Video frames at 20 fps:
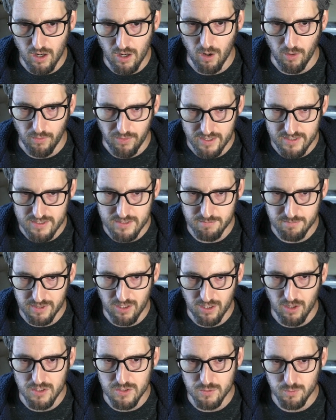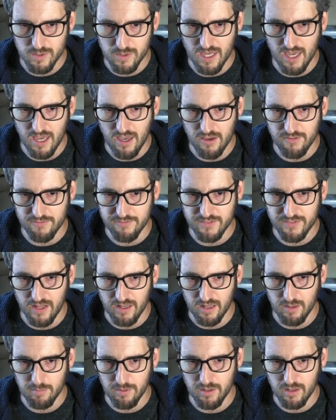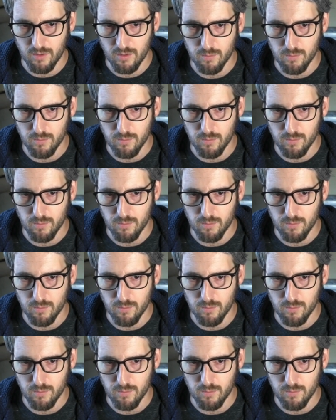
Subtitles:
because we have nullable,